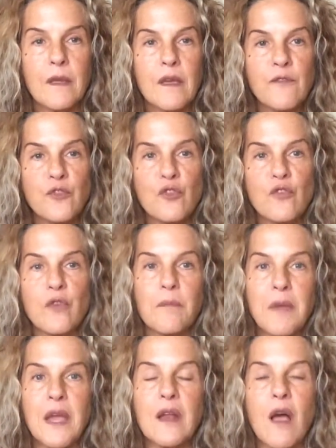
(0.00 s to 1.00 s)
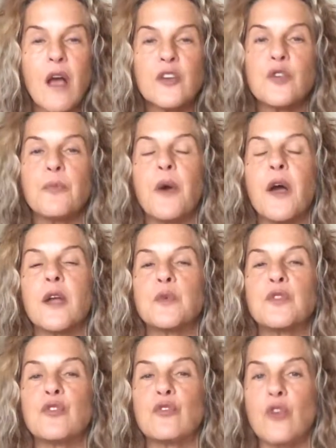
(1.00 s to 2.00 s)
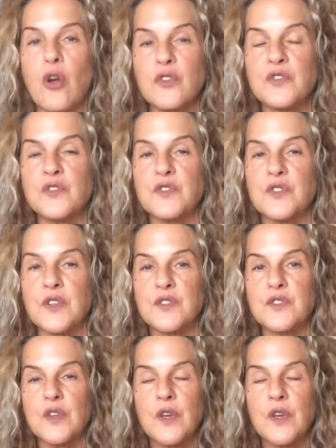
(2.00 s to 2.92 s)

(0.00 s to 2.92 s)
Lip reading: If you remain occupied with your narcissist,